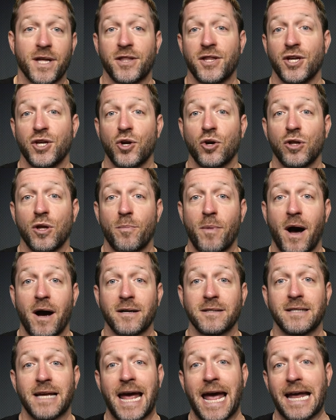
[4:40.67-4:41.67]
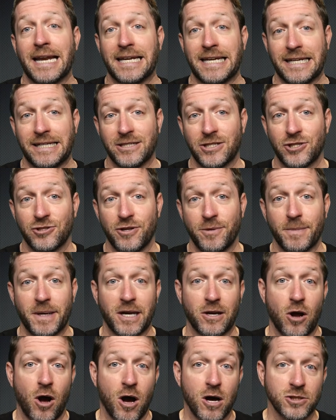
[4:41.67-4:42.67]
that the YoloBox and InStream
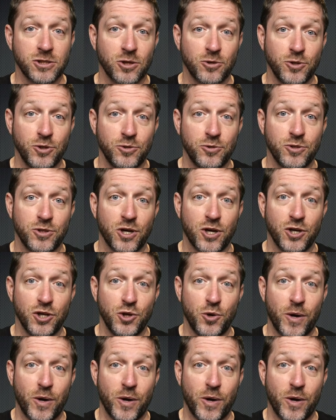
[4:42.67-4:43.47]
can also use a